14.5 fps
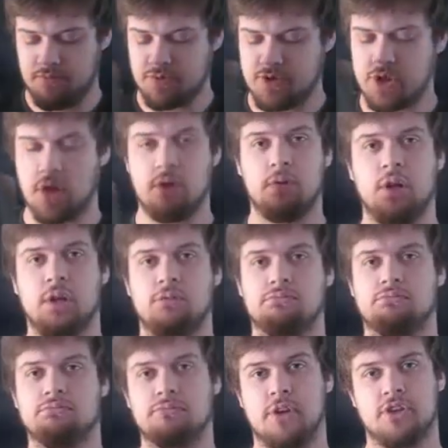So,
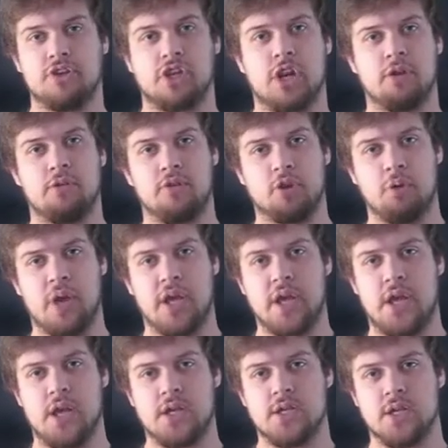here's your gun review, 8
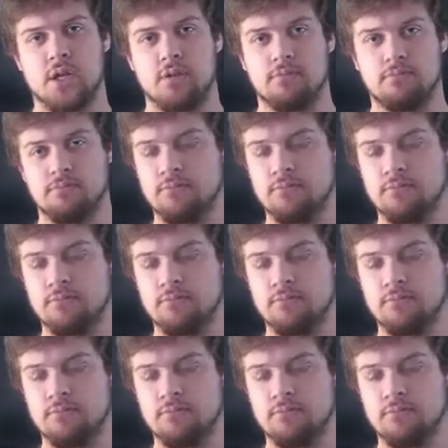out of 10.